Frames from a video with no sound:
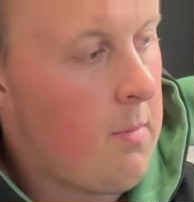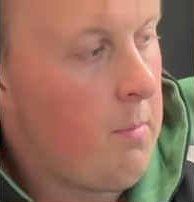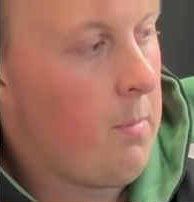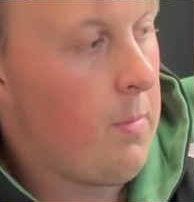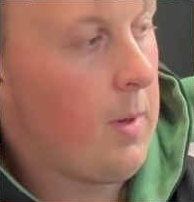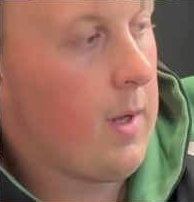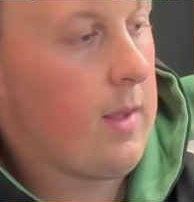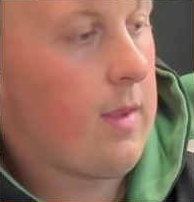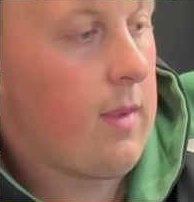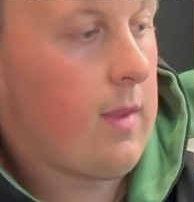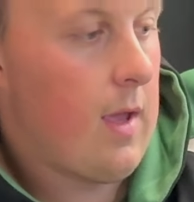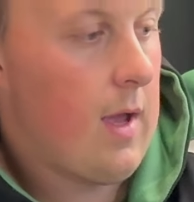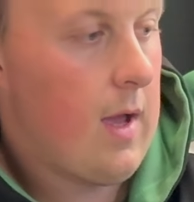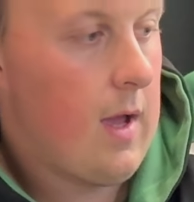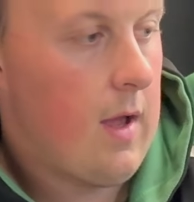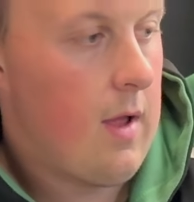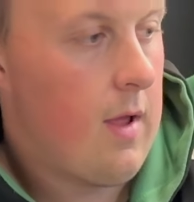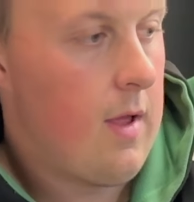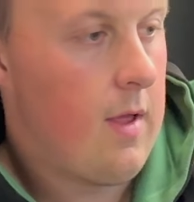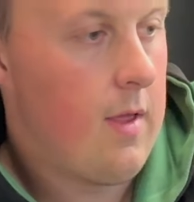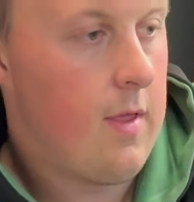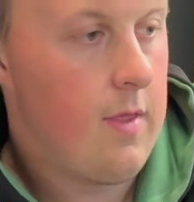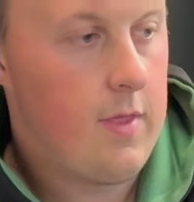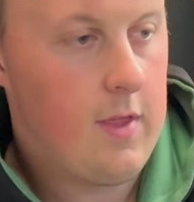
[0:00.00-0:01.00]
But
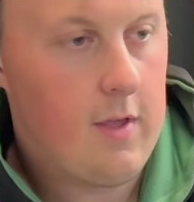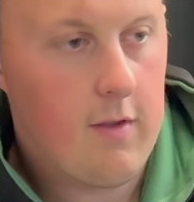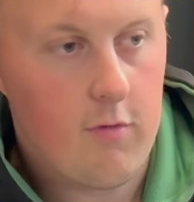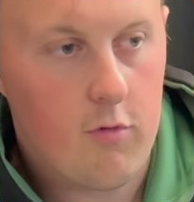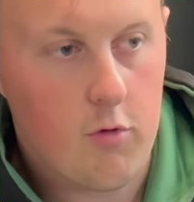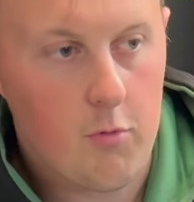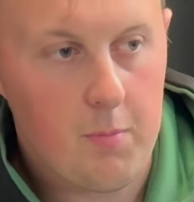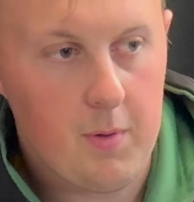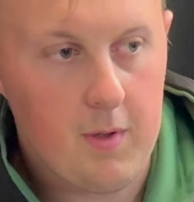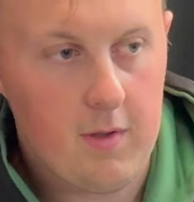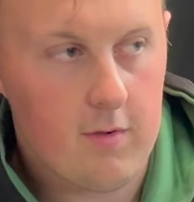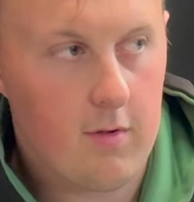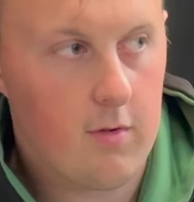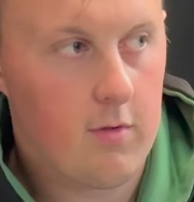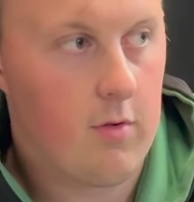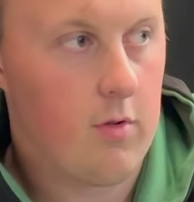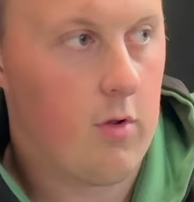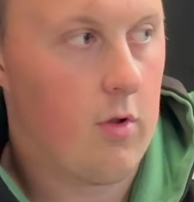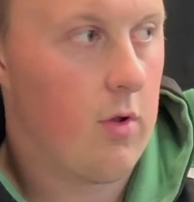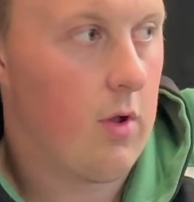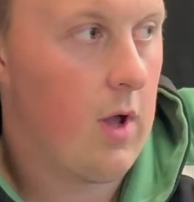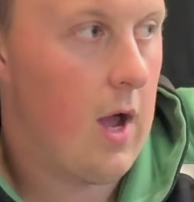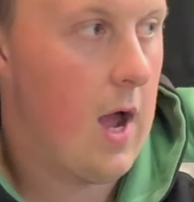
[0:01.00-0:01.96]
these two pieces here